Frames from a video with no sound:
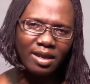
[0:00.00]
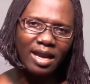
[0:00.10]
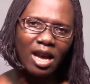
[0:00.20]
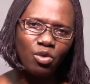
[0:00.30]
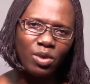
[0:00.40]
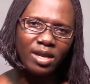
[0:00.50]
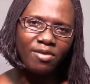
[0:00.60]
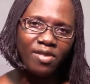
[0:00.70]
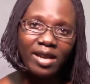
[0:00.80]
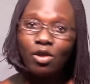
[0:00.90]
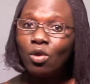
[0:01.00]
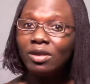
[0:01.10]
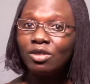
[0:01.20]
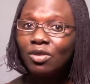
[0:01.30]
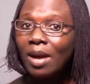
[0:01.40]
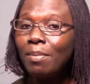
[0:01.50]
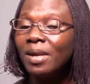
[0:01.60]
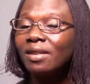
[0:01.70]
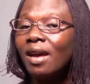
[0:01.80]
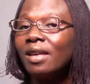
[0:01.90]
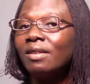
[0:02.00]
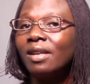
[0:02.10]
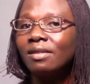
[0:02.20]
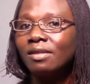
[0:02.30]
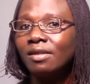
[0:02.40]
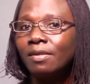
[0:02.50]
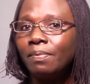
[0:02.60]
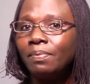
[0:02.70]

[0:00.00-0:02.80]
can we define or describe mental illness?